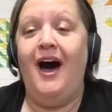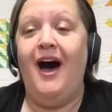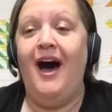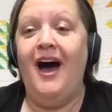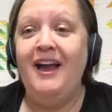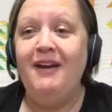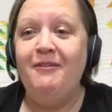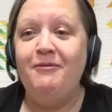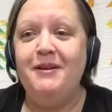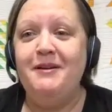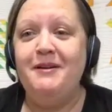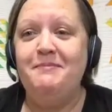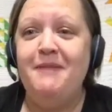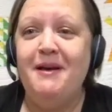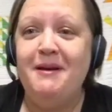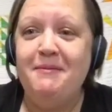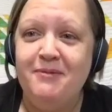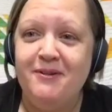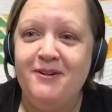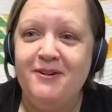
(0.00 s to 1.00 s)
I
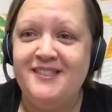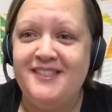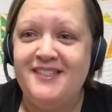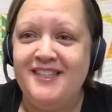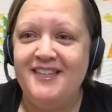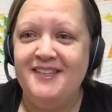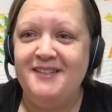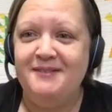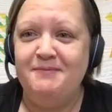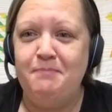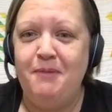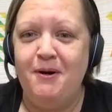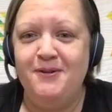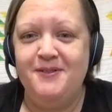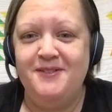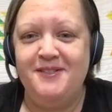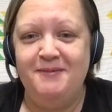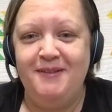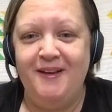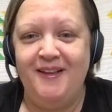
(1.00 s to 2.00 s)
remember seeing a
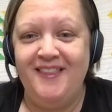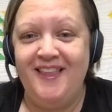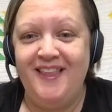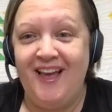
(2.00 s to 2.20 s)
post about